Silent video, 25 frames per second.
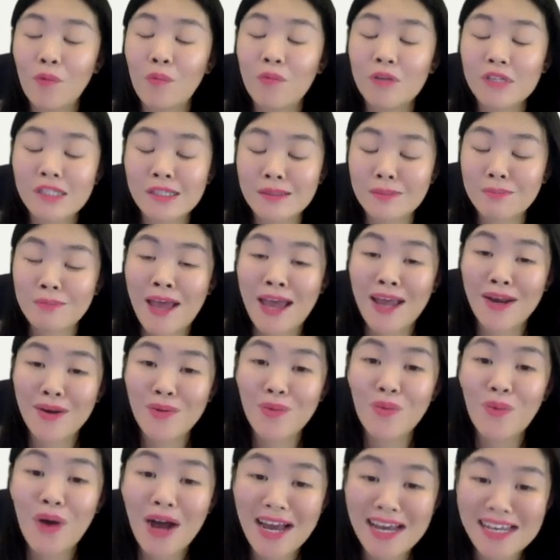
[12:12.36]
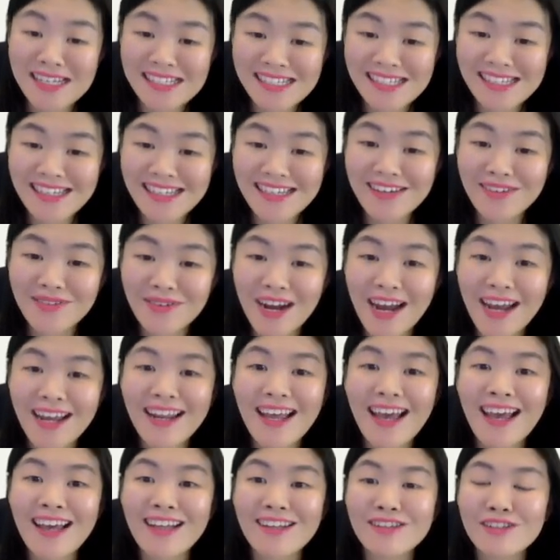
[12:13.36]
spend wisely,
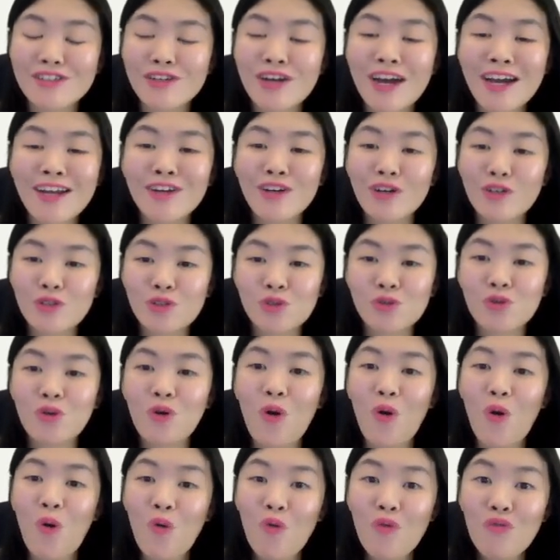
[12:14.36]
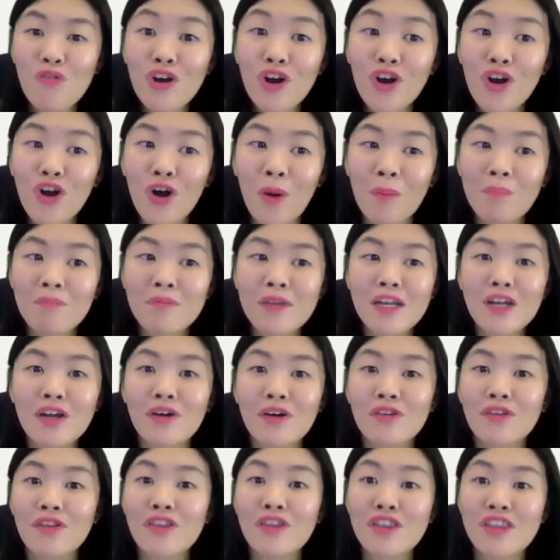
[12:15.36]
right? And try not to overcommit
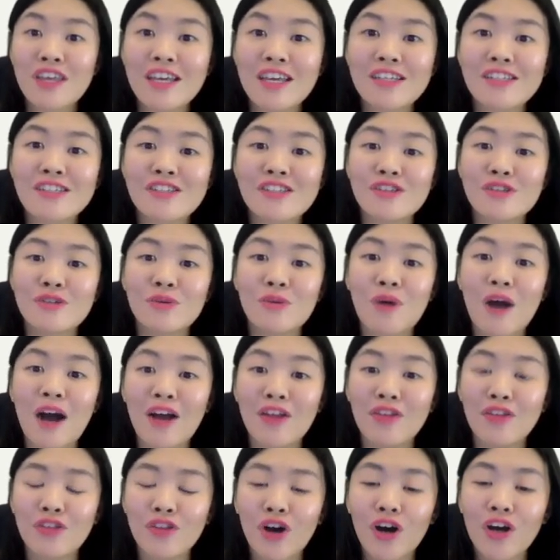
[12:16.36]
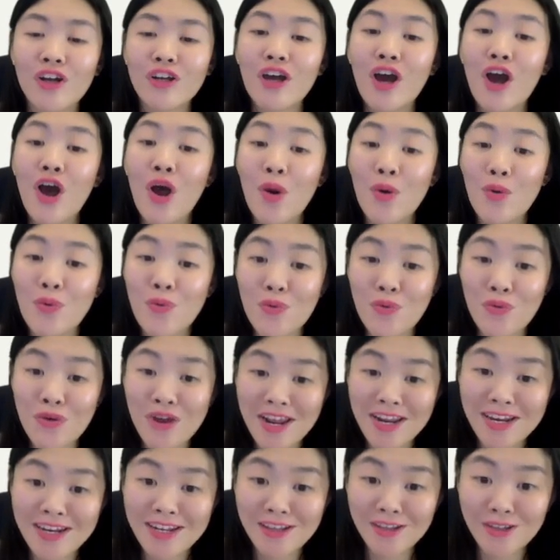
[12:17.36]
on things you are not
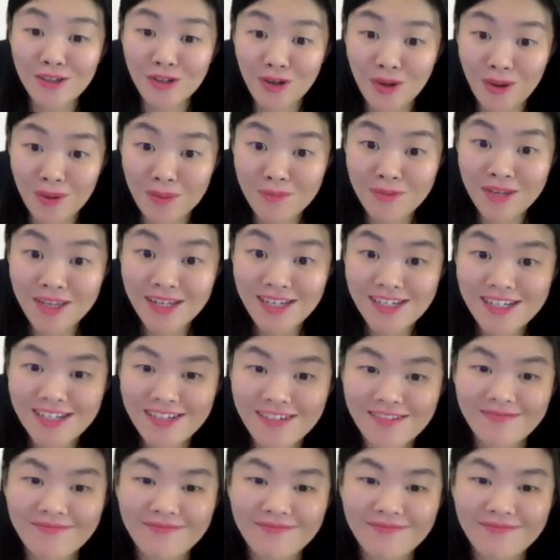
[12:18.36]
ready to commit.